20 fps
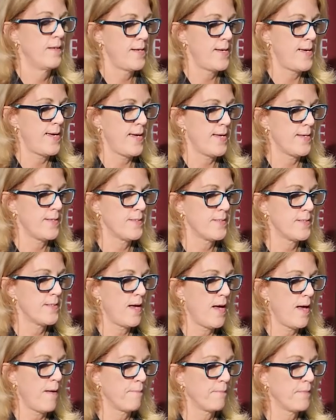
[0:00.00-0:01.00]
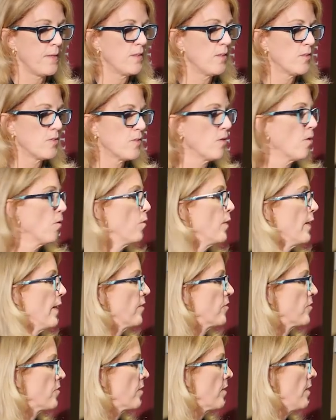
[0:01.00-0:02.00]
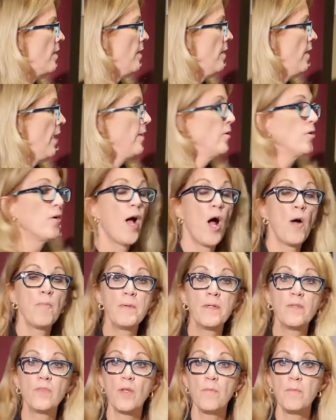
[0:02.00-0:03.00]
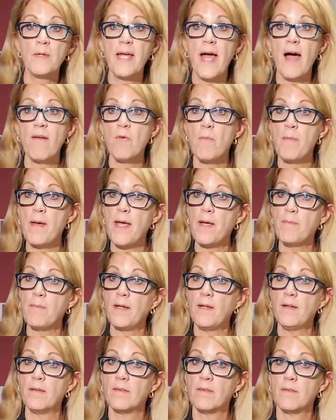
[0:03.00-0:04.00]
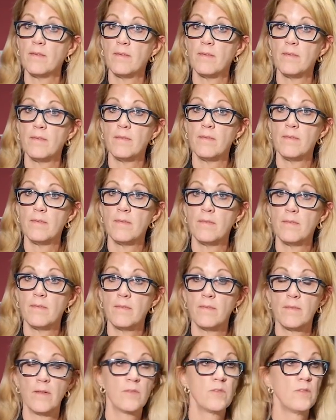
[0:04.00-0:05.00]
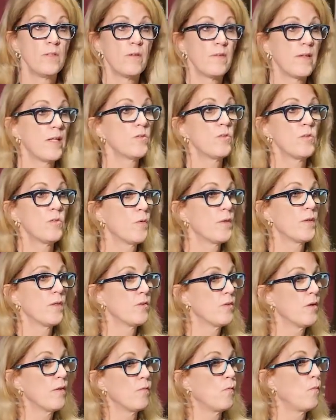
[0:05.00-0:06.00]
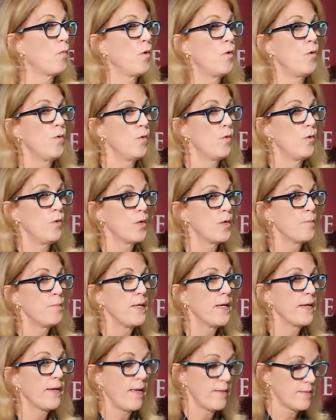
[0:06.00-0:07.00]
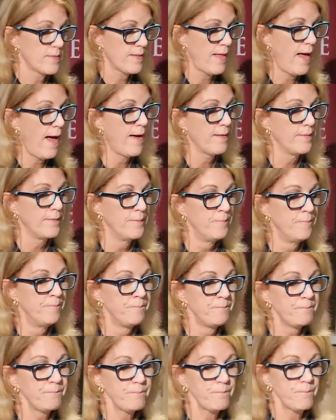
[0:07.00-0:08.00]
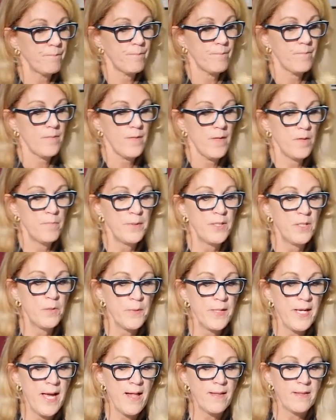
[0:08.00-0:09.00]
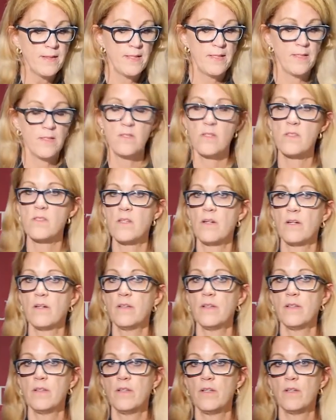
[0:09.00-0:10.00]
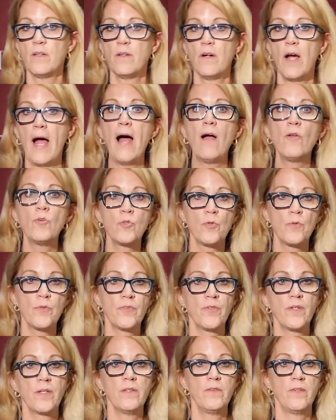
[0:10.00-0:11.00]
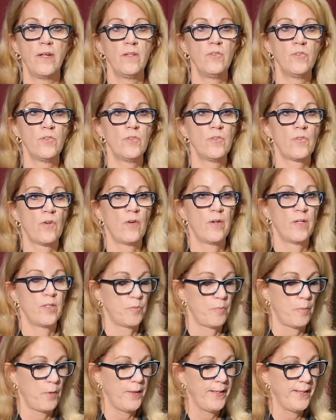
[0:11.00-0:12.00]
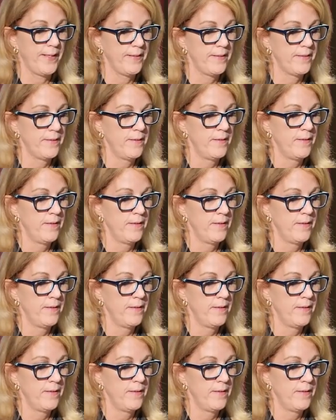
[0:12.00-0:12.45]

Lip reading: and that there's no risk, and you're helping somebody have a baby. That's just what they're telling me. Who could be against that? But the reality is their altruistic intentions are exploited.